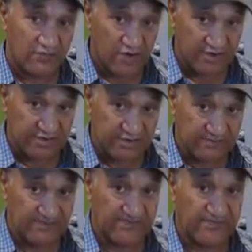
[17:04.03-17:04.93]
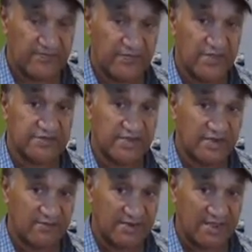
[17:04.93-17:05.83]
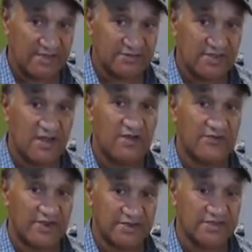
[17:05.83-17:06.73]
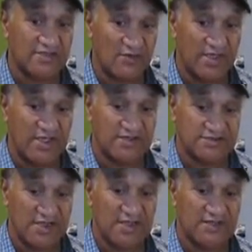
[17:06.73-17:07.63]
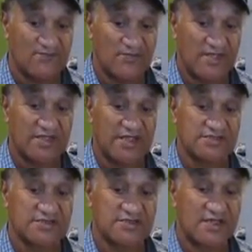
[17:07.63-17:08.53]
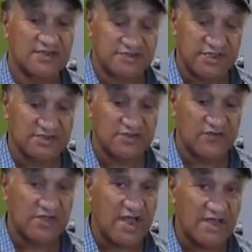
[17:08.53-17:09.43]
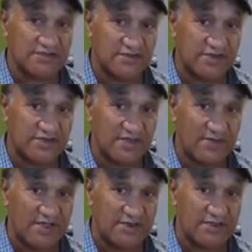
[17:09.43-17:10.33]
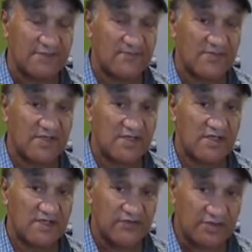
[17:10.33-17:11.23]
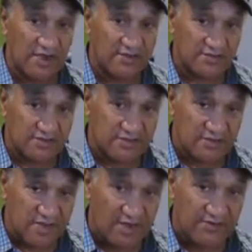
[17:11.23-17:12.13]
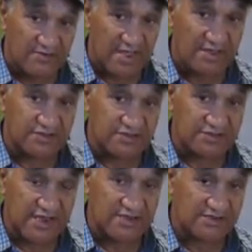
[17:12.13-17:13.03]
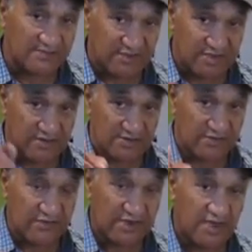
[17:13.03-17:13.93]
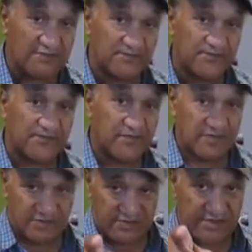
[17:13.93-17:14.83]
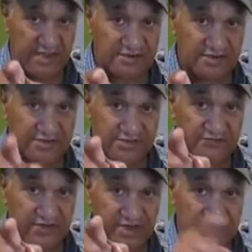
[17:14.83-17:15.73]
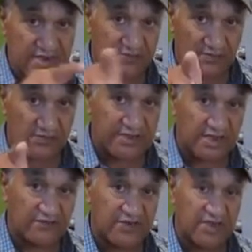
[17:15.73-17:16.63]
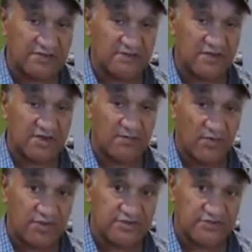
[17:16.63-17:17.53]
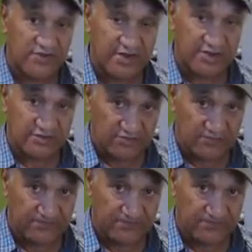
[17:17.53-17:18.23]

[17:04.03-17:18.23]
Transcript: write it, not anybody else. I'll write it the way I say, and that sticks. If you can't do anything about it, if you don't open your mouth and say something on the video, the counter of this video and all the other videos are going to point straight at you,